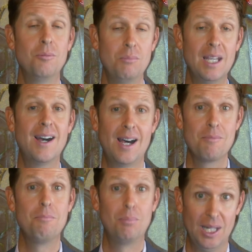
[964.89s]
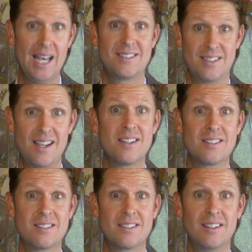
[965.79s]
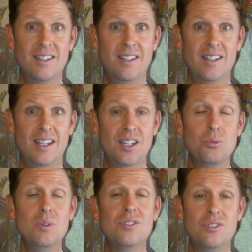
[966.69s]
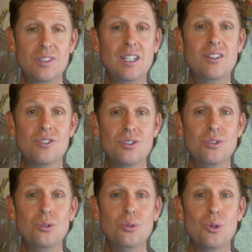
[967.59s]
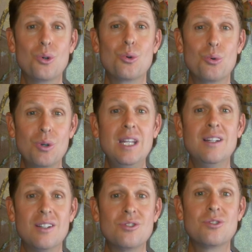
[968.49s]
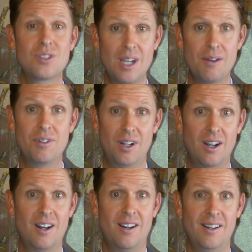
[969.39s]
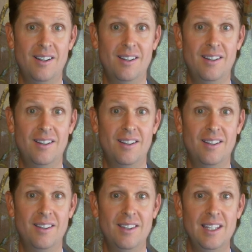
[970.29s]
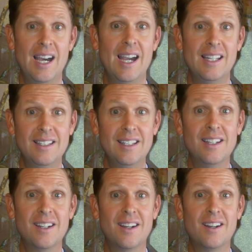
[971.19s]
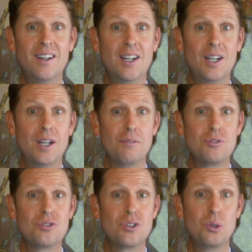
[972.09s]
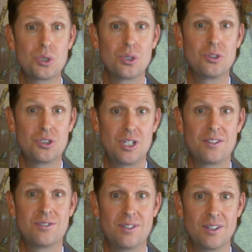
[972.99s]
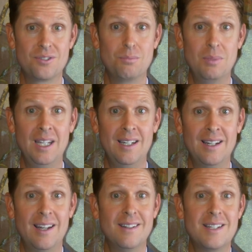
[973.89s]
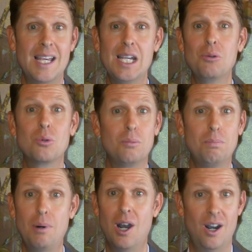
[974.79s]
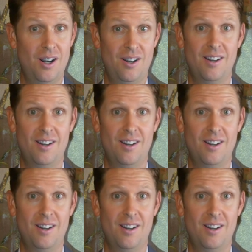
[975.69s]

May God bless us as we seek to rediscover the idea of social justice being an integral part